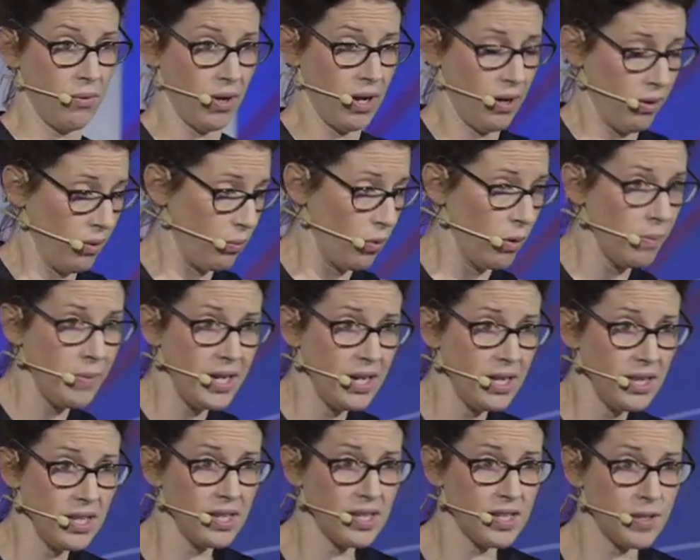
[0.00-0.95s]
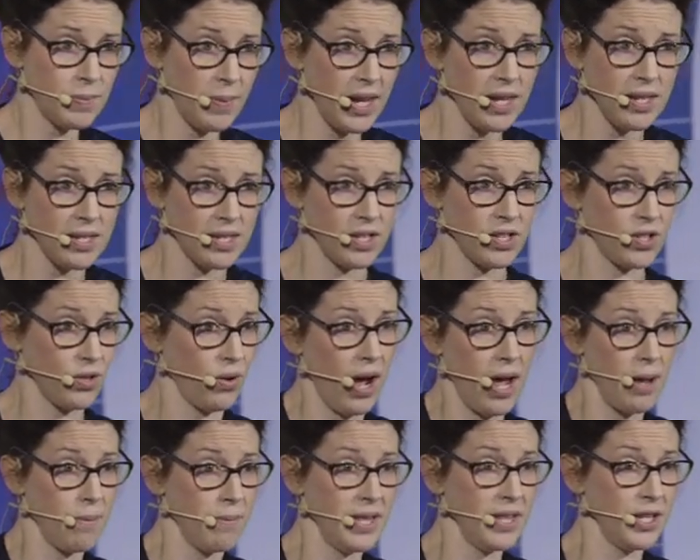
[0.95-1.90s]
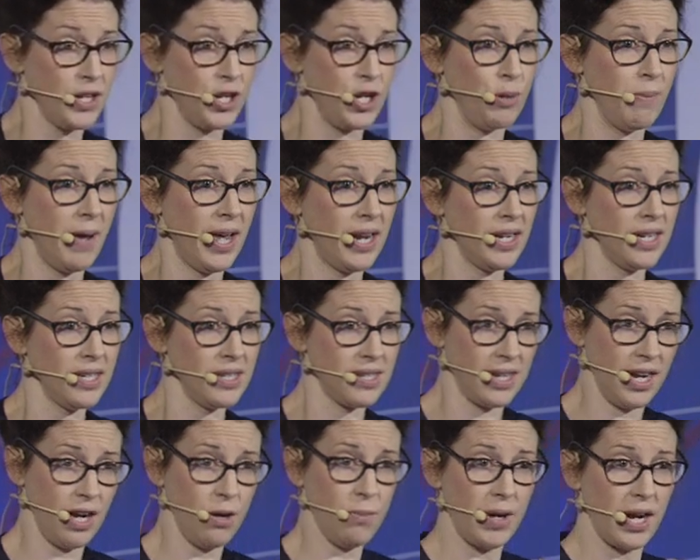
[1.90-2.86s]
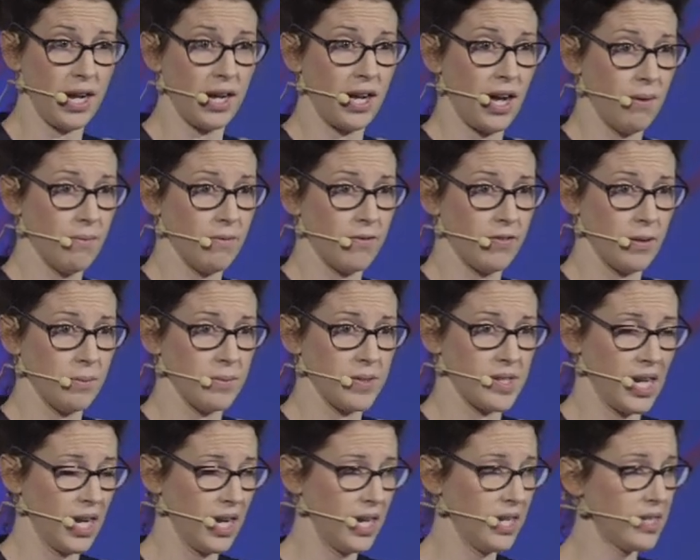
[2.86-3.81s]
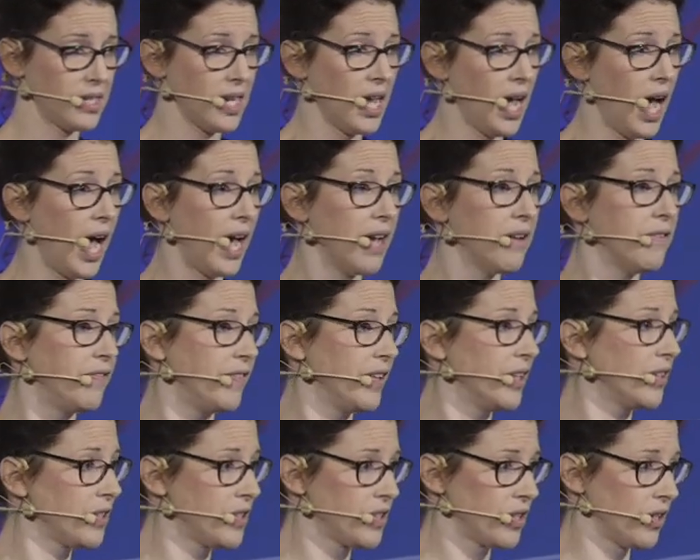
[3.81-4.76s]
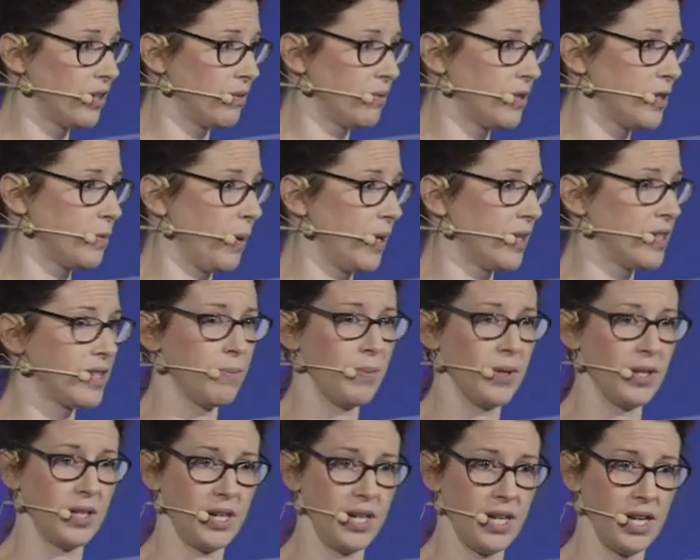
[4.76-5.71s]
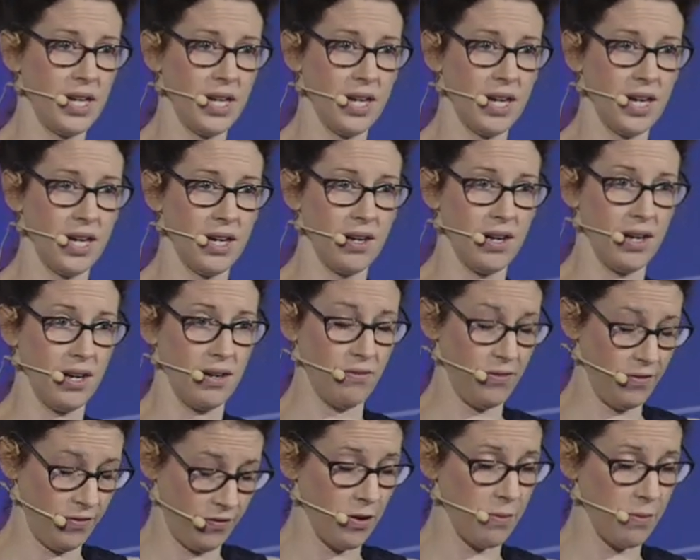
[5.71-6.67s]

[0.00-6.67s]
a, woman in this space, and so I'm in the humanities now, but I come from science, I feel a certain responsibility uh, for